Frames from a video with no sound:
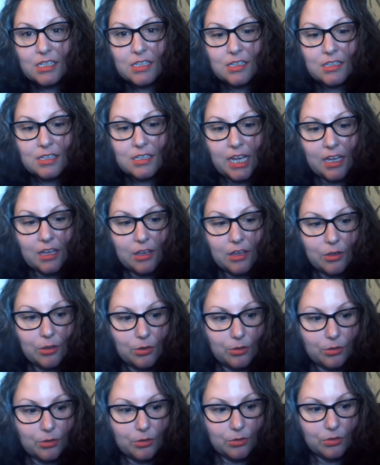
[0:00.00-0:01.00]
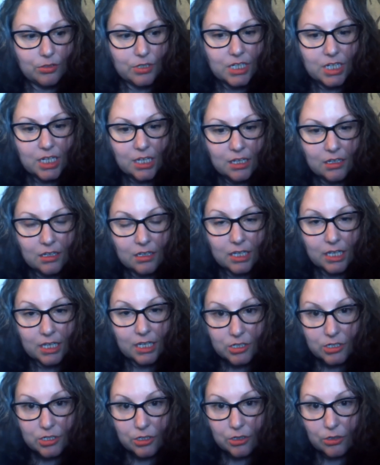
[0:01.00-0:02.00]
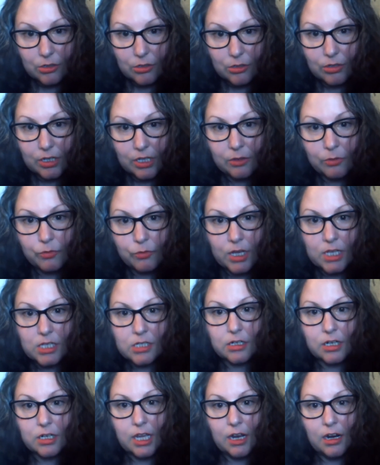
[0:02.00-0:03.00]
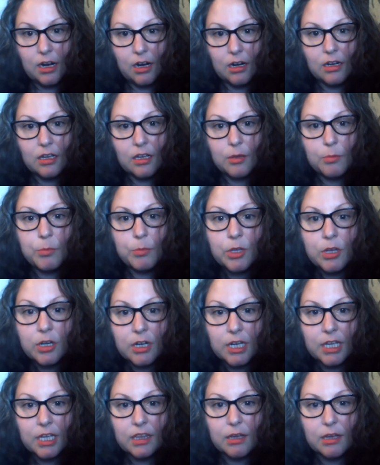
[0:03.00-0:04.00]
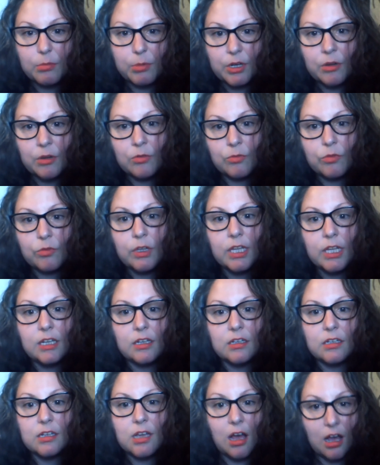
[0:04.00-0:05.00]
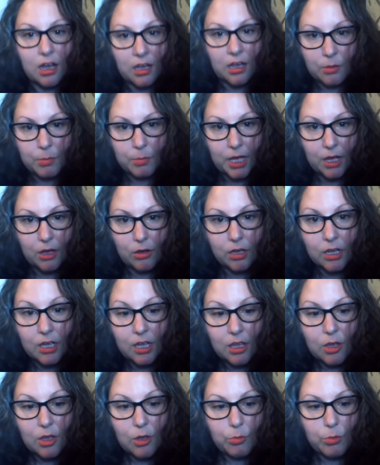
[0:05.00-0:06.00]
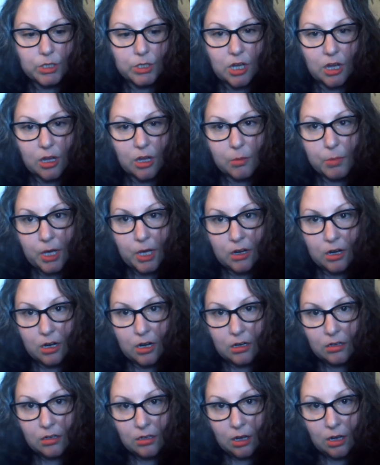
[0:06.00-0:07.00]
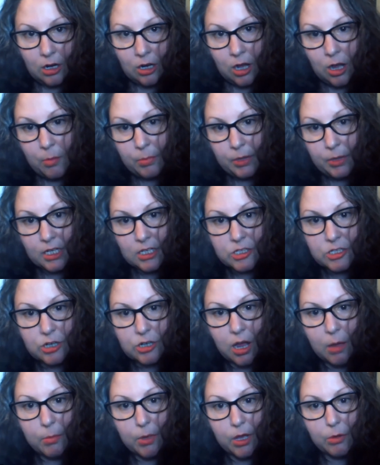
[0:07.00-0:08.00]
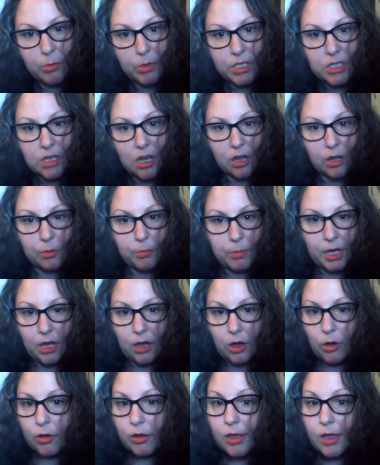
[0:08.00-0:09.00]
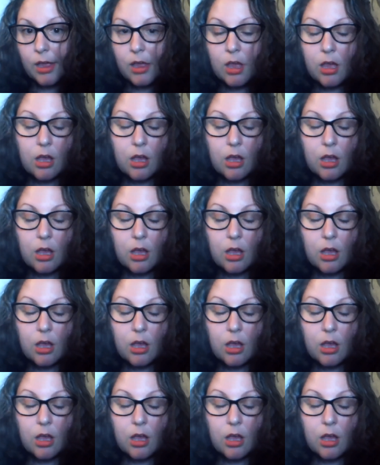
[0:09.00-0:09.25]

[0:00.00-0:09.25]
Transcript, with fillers: this is a huge issue in the foster care community that we don't really talk about. We talk about our, our complex trauma, we talk about